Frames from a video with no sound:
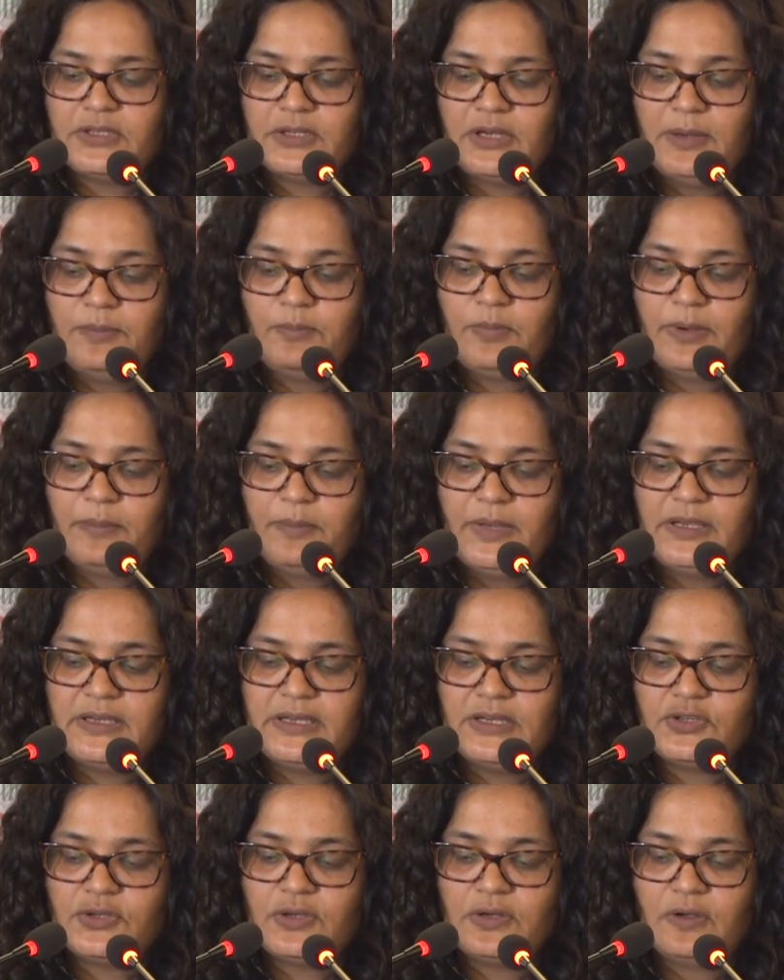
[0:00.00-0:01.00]

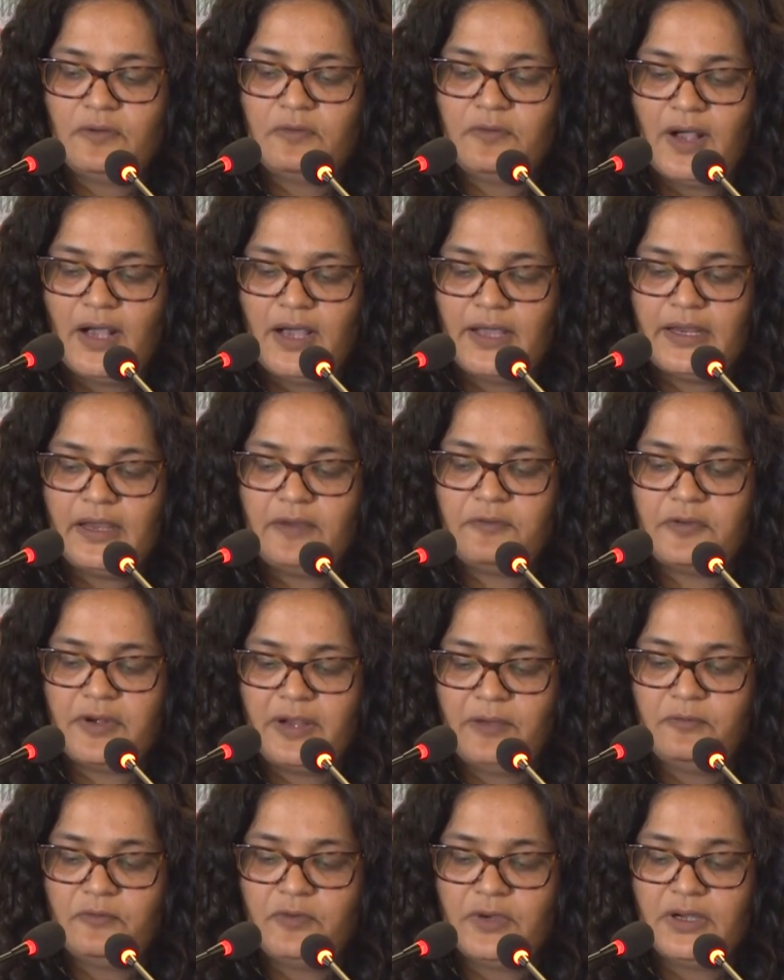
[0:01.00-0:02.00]
implementation of RA
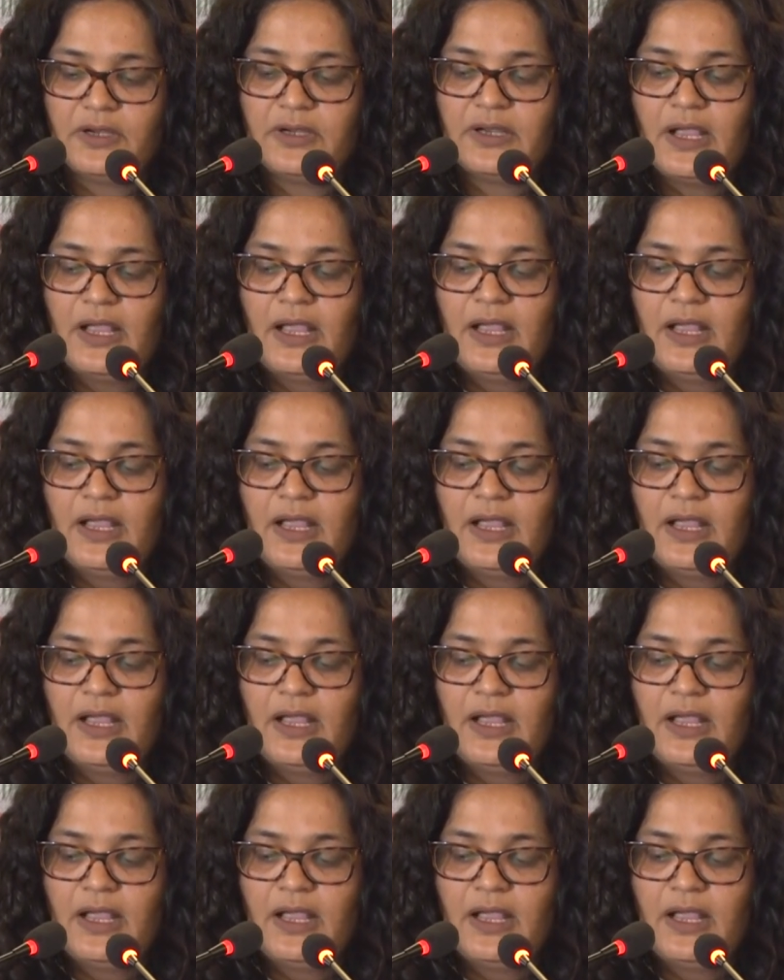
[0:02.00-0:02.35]
framework,